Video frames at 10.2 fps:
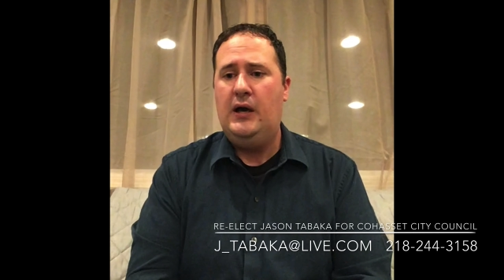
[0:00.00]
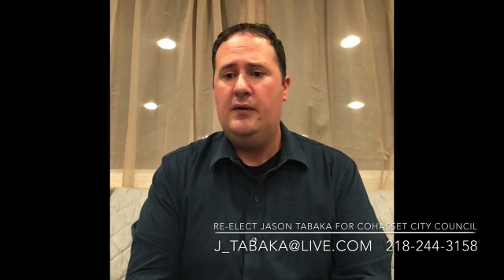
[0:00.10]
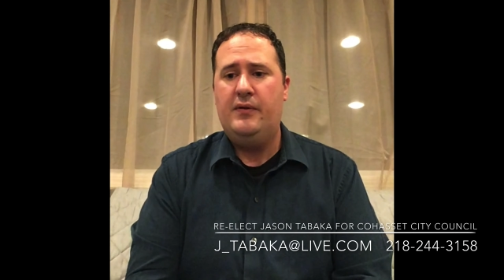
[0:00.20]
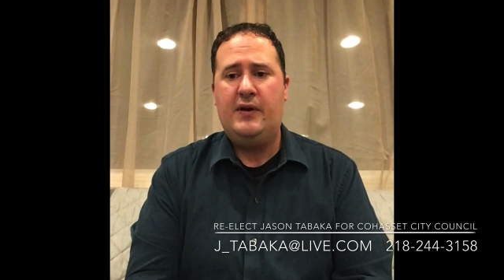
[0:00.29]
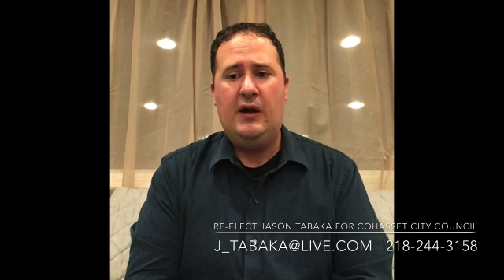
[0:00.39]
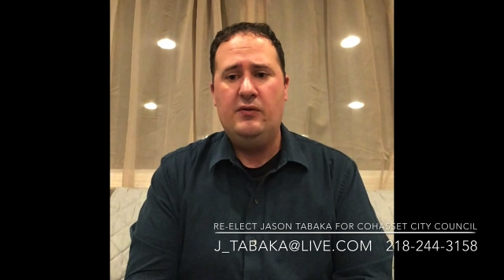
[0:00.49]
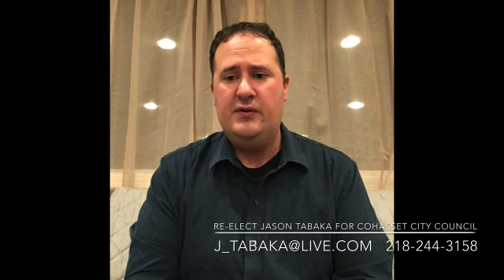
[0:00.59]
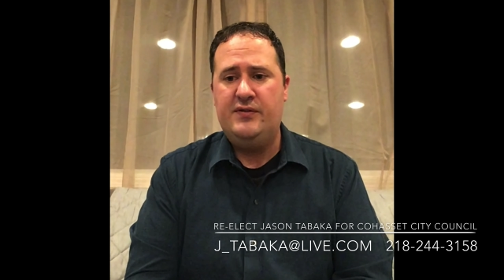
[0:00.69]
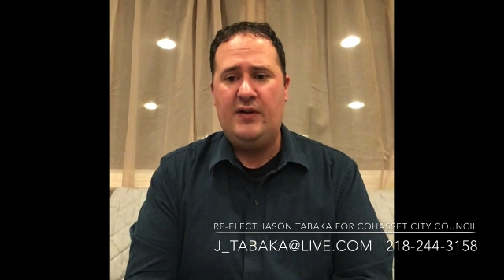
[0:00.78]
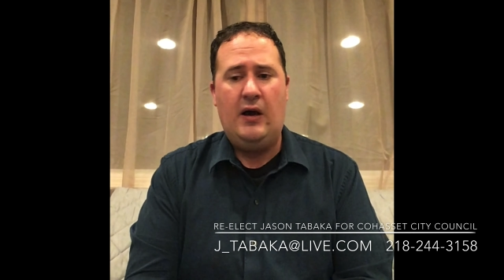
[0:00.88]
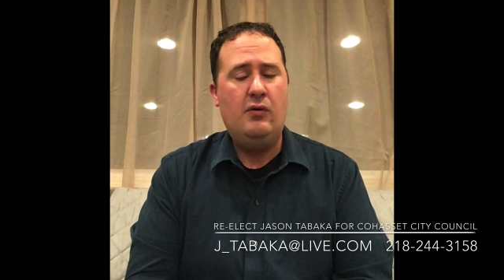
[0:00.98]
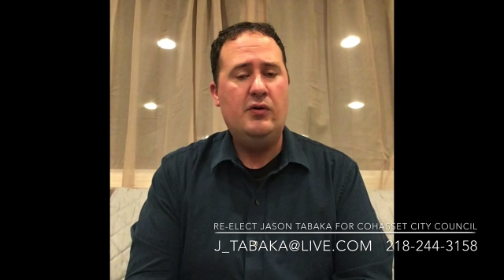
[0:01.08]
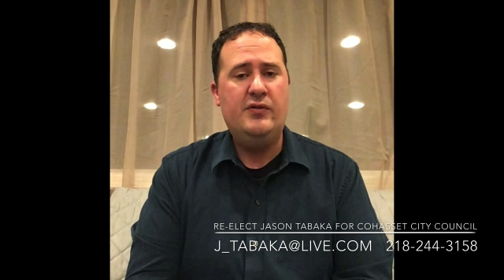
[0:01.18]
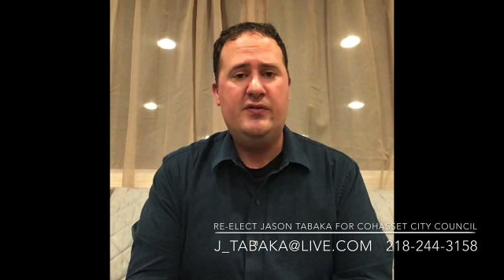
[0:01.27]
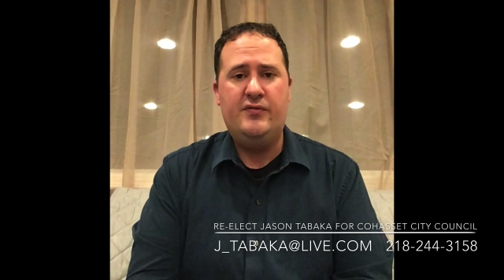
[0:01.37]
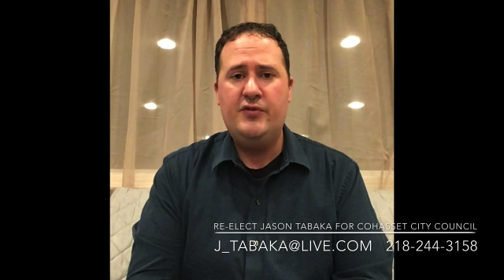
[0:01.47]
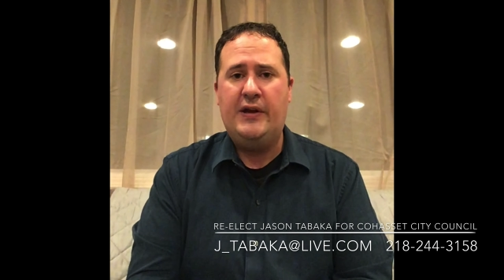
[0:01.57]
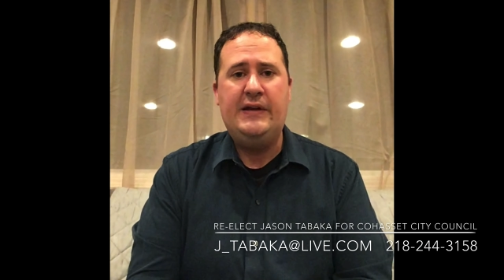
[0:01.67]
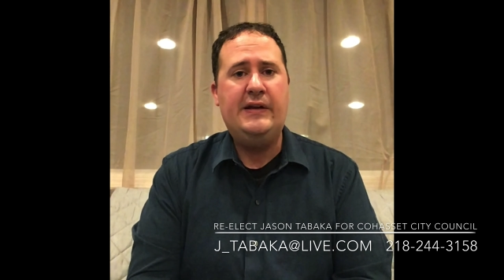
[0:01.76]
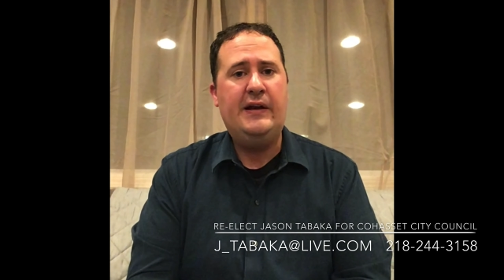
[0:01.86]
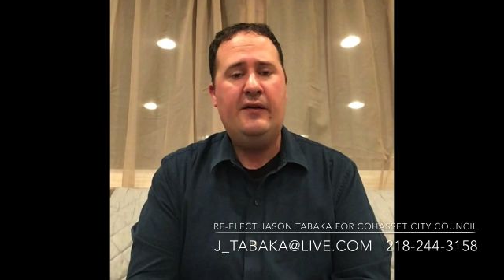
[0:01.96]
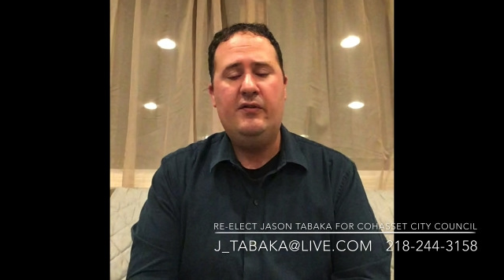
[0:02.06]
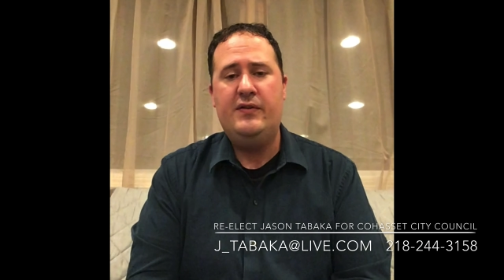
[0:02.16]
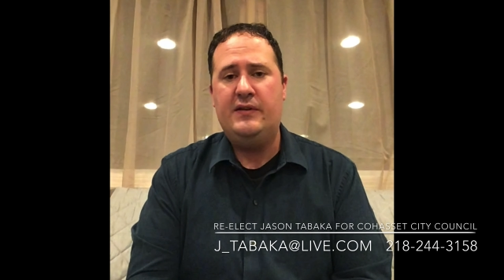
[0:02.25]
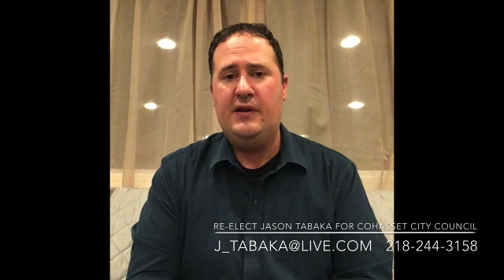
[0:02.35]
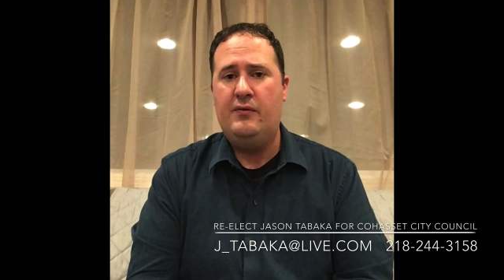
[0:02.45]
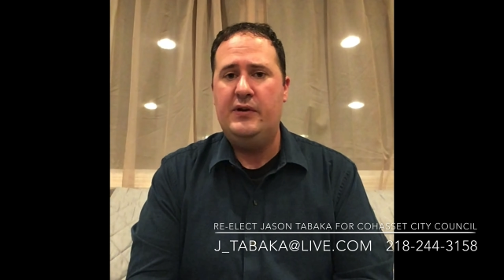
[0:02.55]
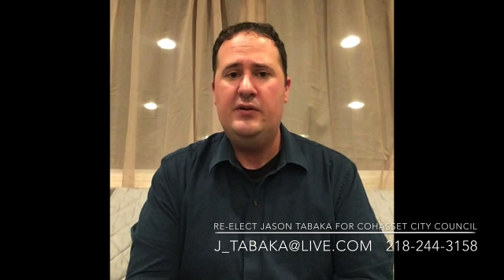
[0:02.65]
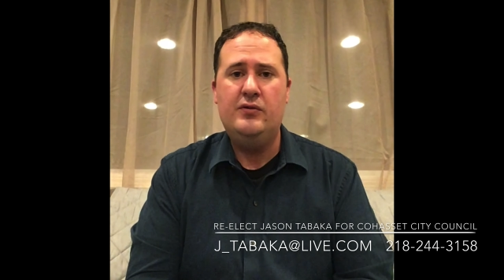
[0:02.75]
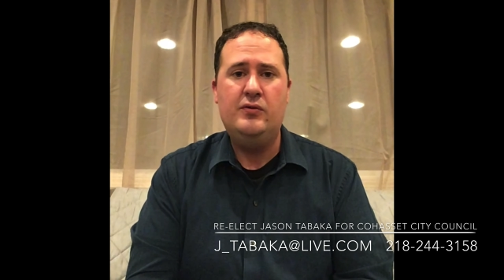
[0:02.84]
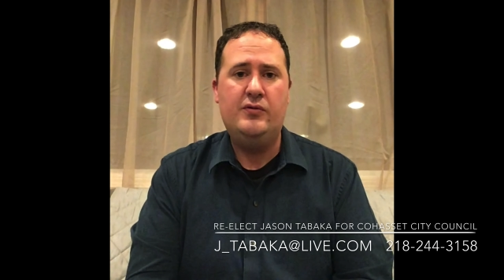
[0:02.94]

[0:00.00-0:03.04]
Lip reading: The countless hours of training and everything that we do